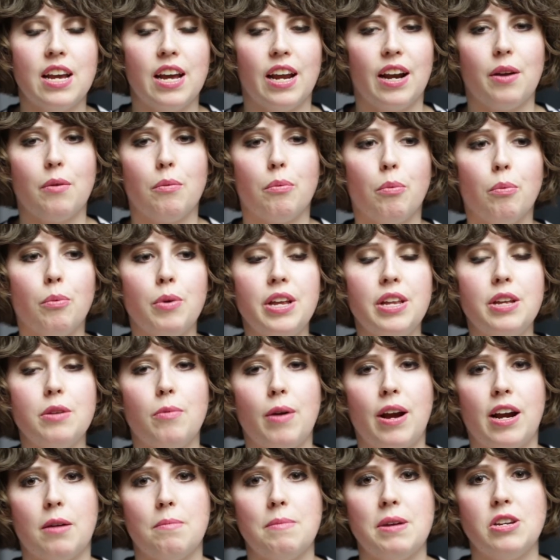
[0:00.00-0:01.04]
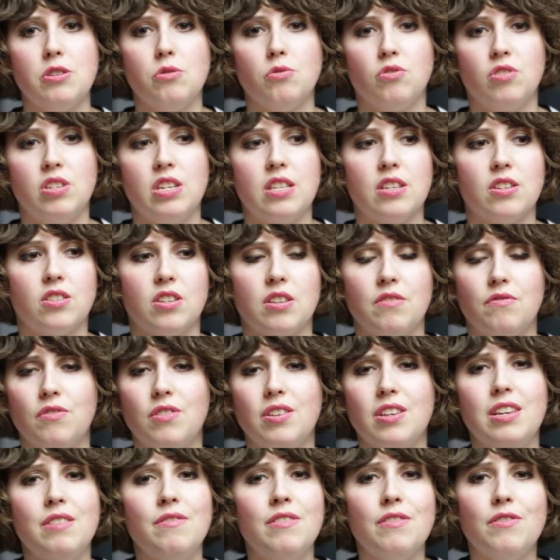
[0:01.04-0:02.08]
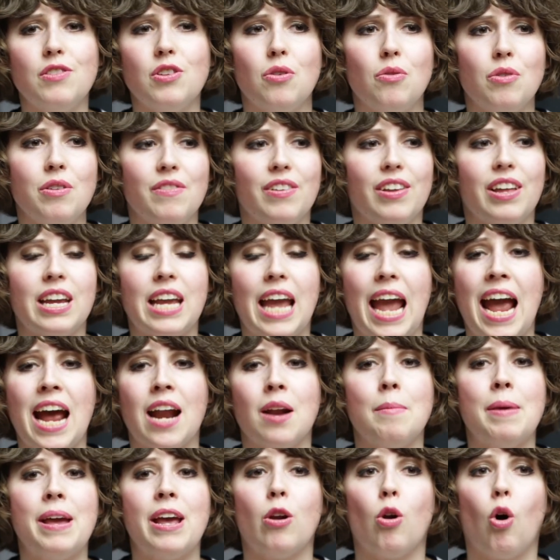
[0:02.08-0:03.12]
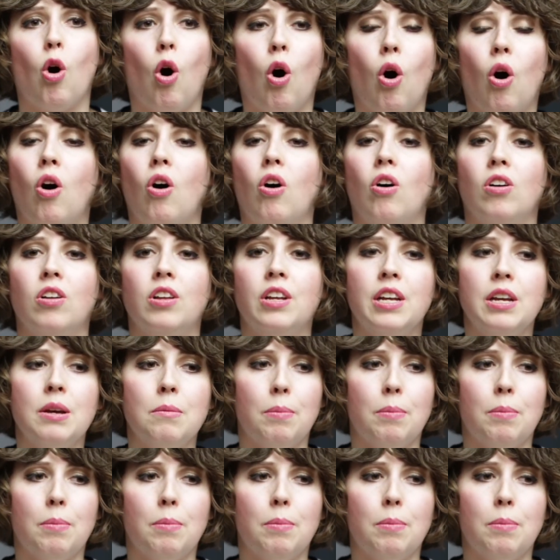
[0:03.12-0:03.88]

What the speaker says: and I really recommend you see this, even if you don't even like anime at all,